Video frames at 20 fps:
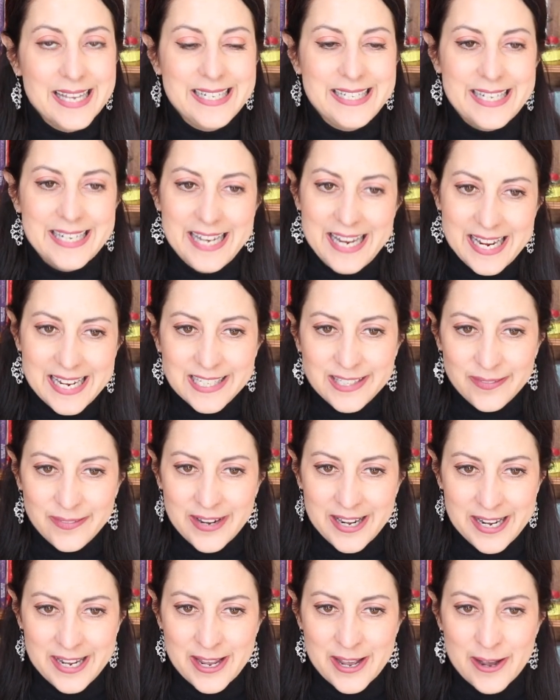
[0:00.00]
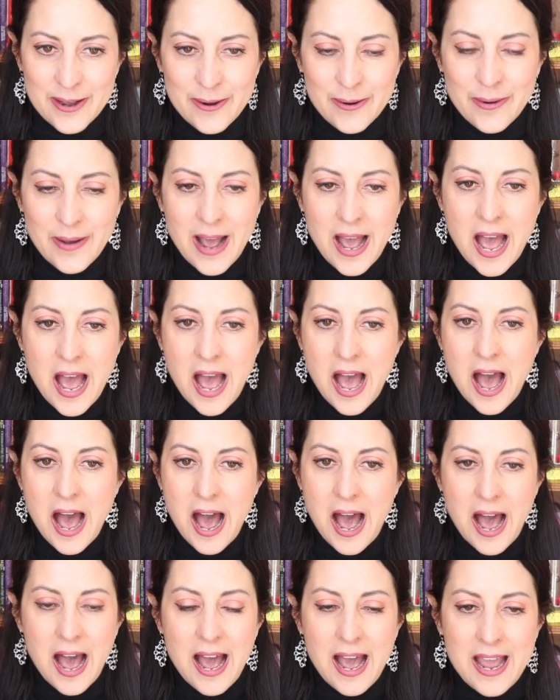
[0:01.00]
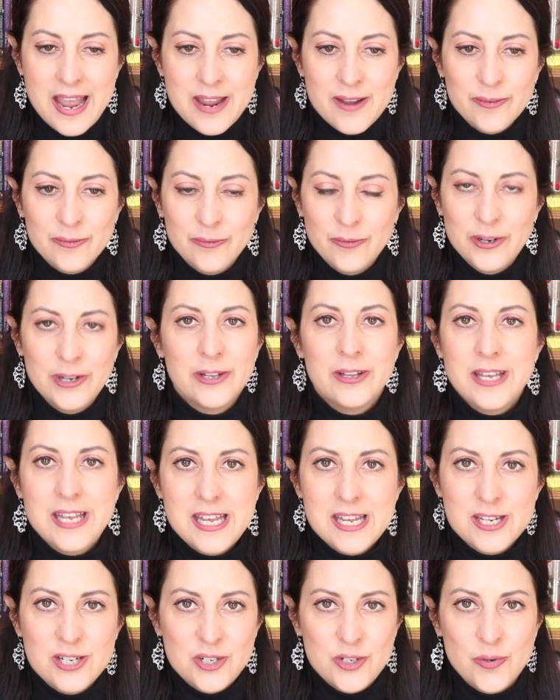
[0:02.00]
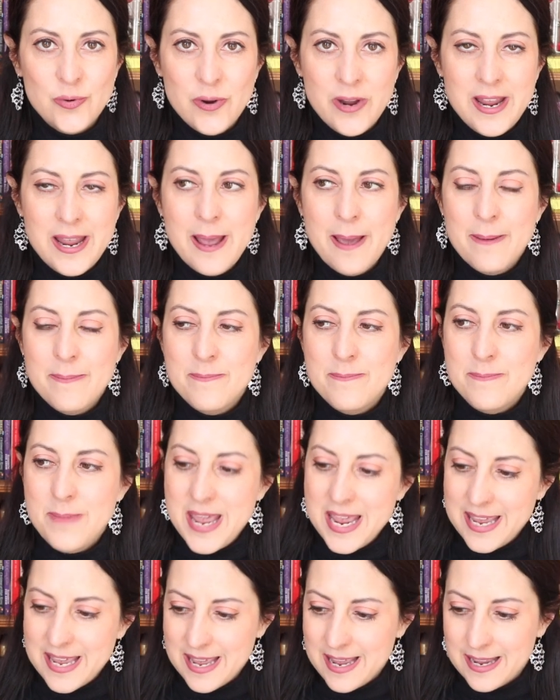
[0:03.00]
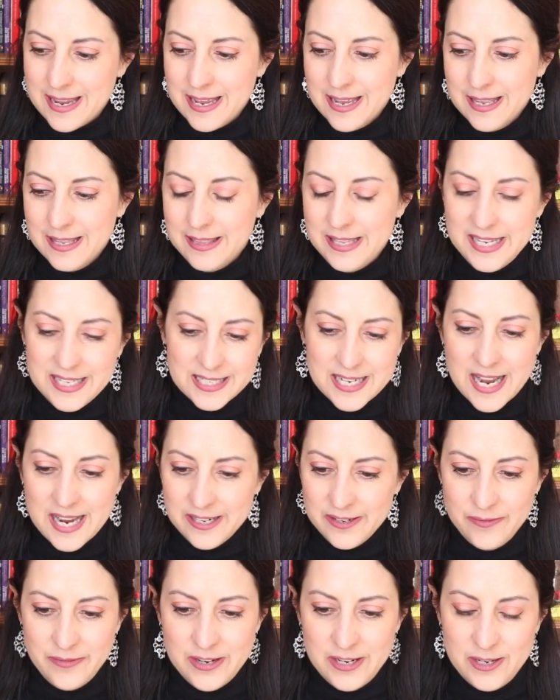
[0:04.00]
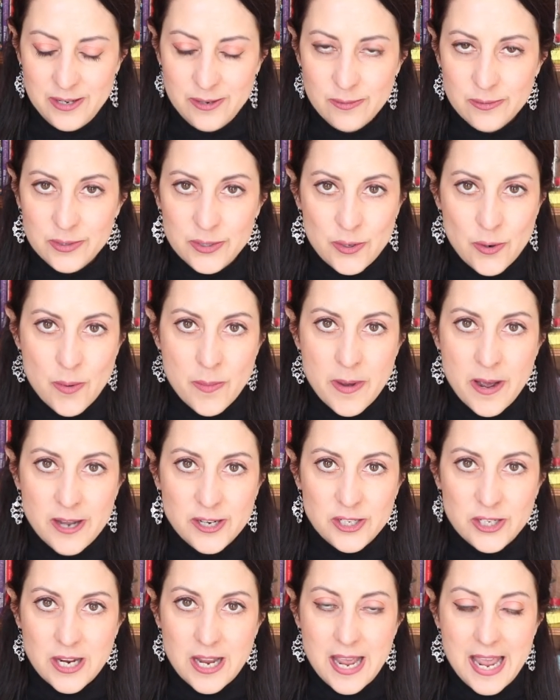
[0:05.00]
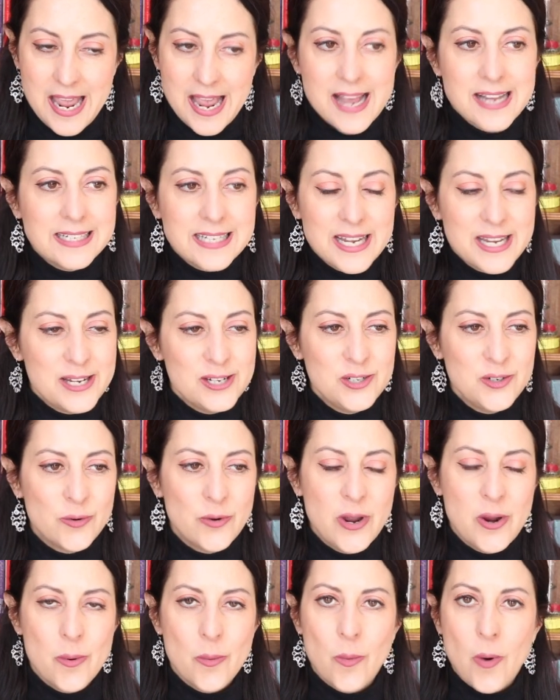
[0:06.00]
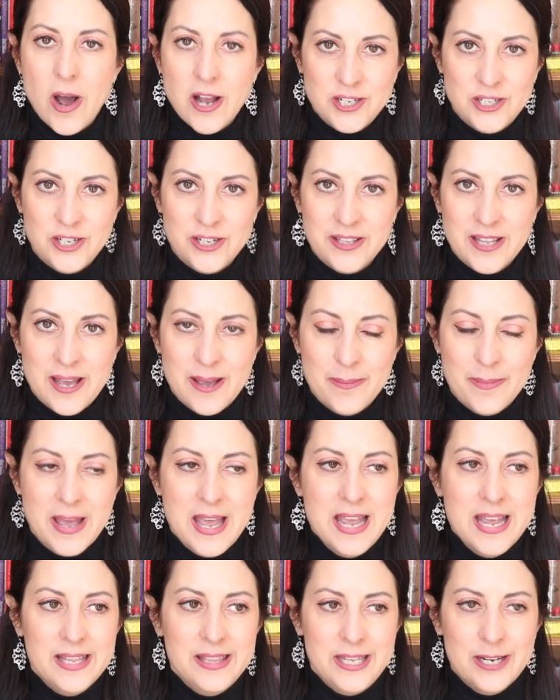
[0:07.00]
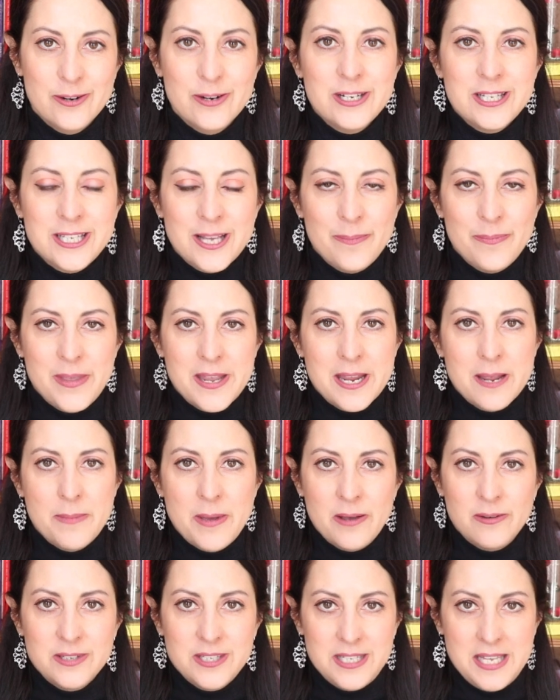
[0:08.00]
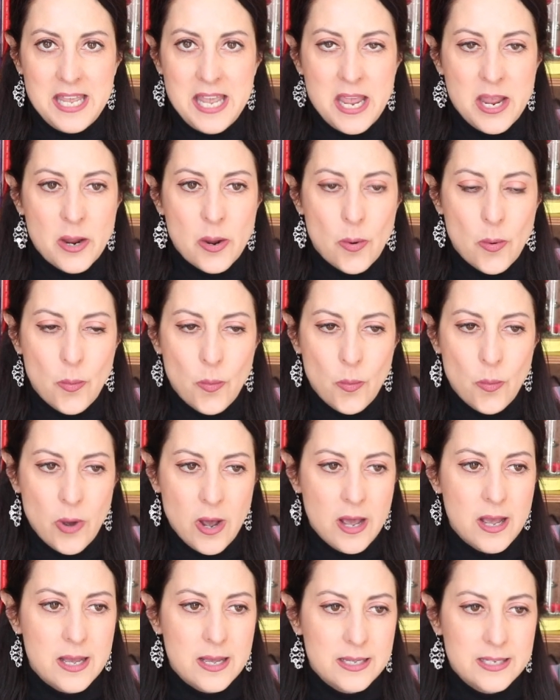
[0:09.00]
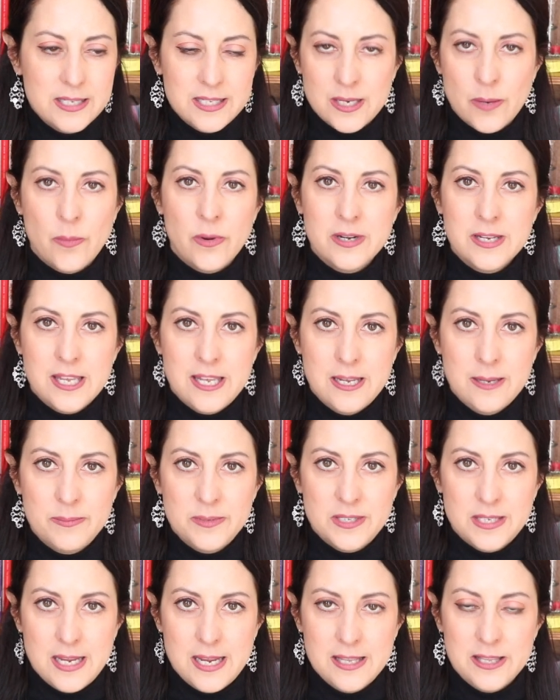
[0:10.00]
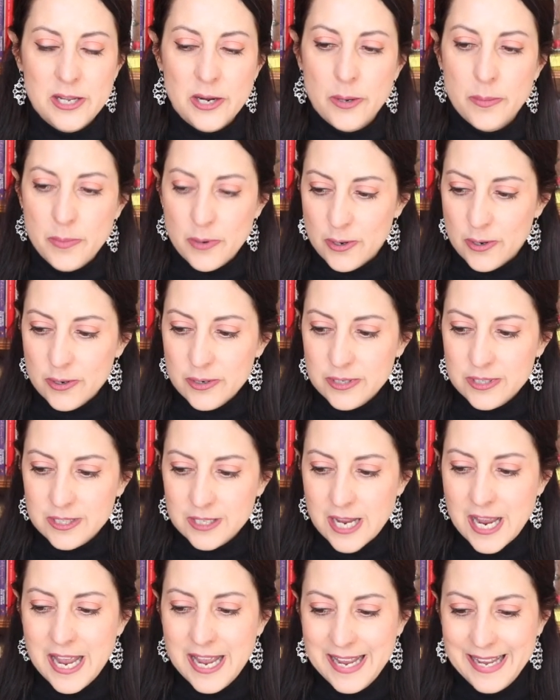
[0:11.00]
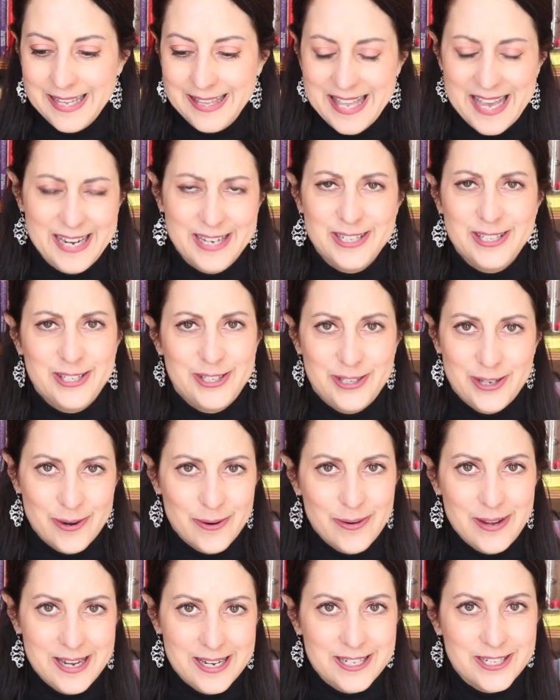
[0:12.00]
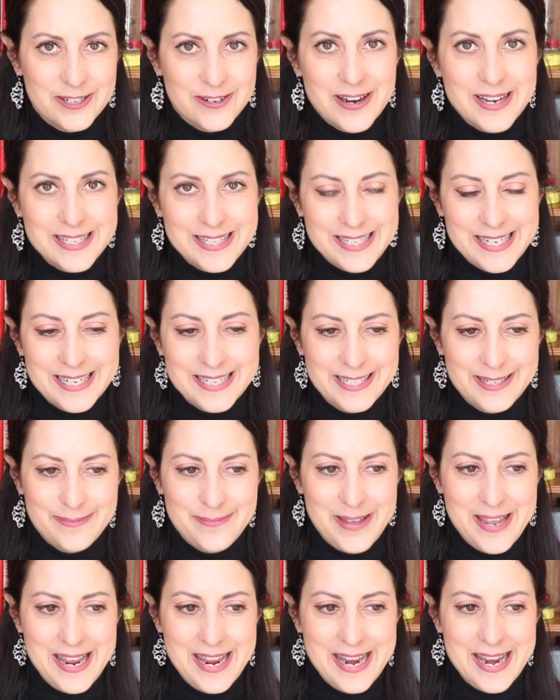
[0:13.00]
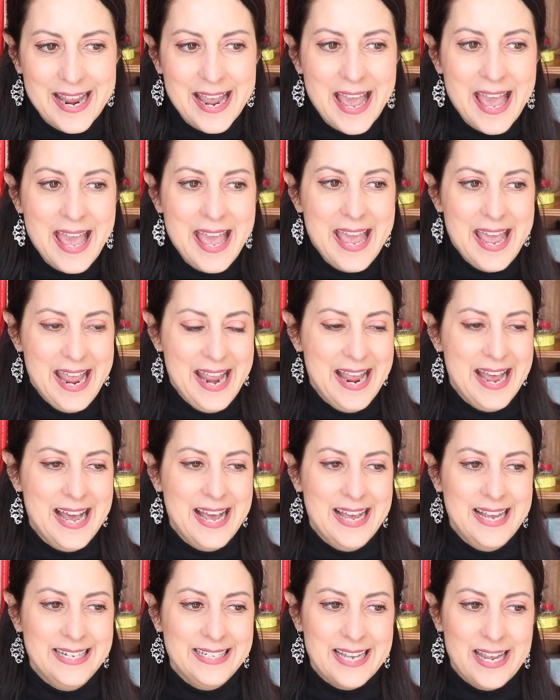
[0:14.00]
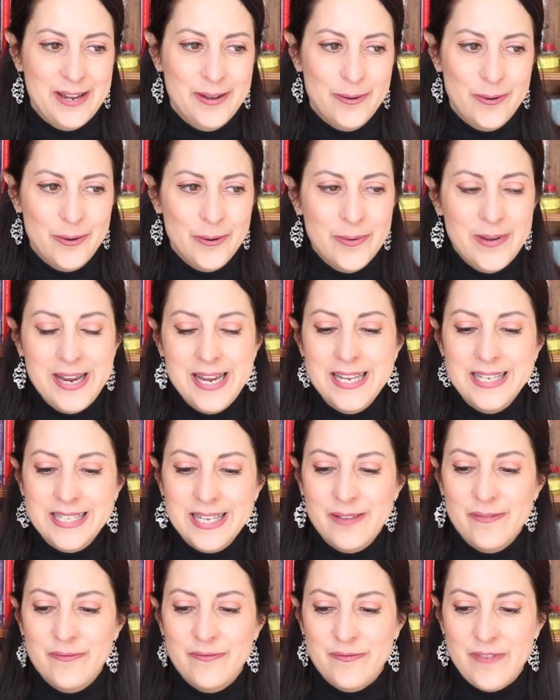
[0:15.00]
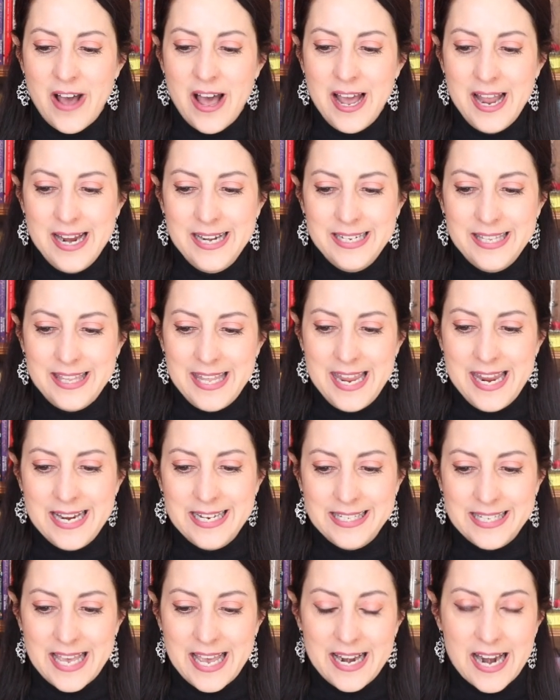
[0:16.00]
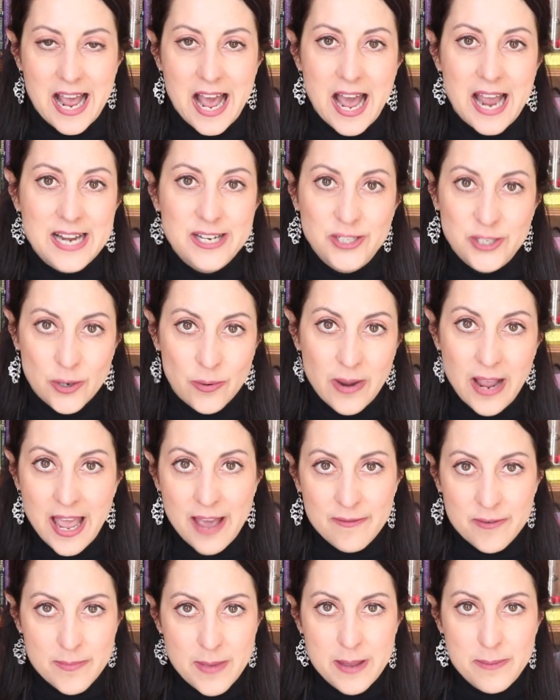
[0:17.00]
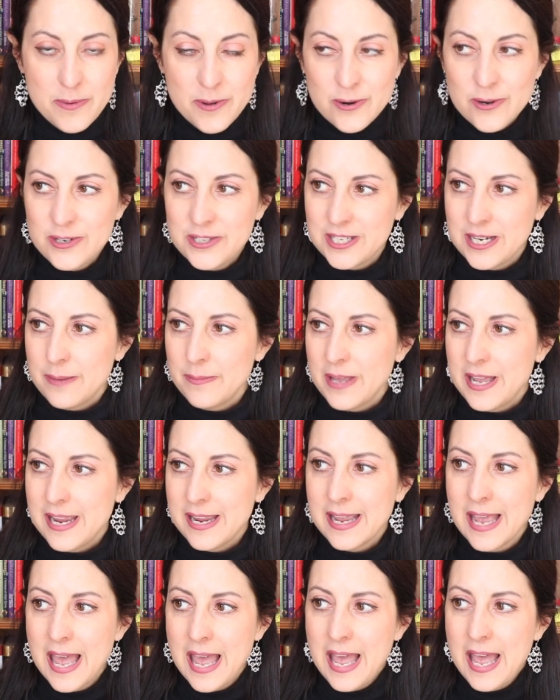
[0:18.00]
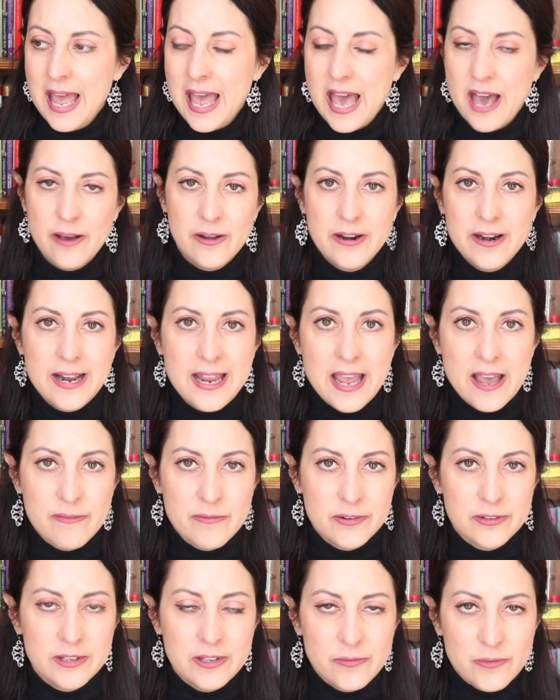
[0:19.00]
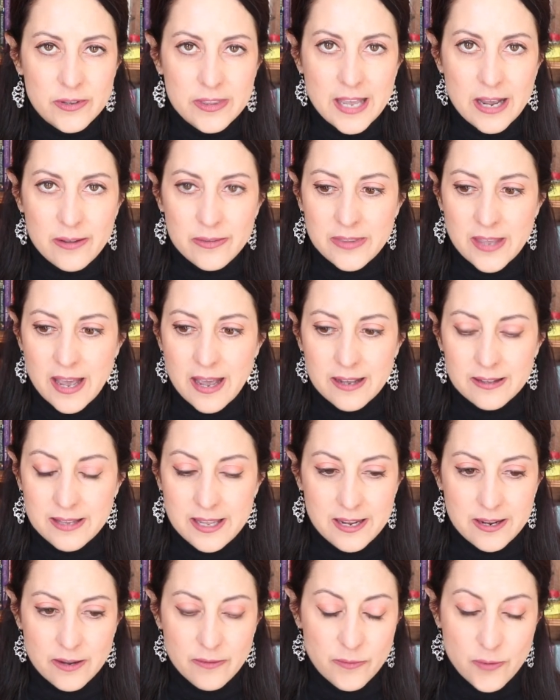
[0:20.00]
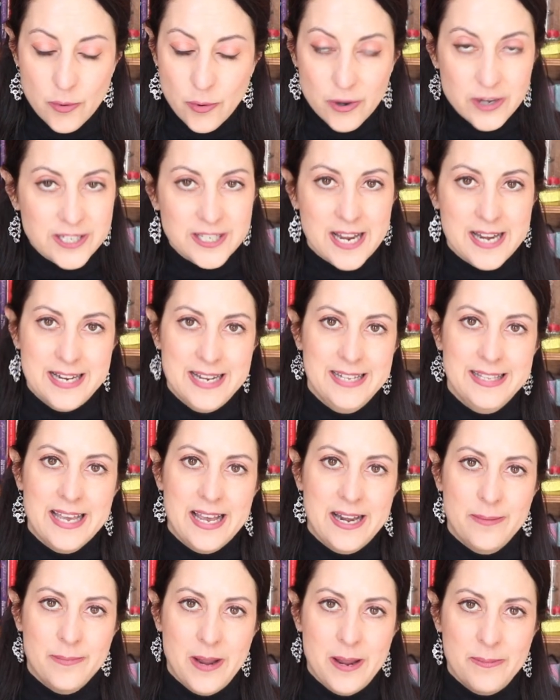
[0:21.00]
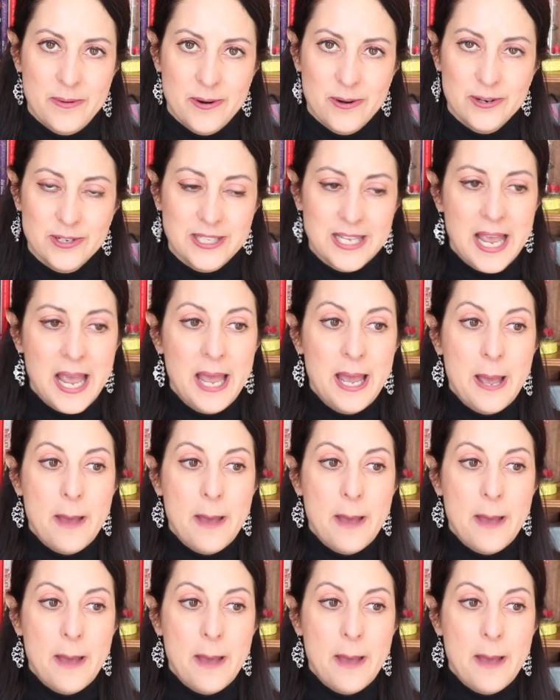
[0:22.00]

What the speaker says: Today's video, I really enjoy making these kind of videos so much, and I enjoy watching them. There is something about seeing what someone keeps in their purse that is so interesting to me, and I always find things that I don't have in my purse, and I'm like, how did I ever live without that? Like, of course I need that in my purse.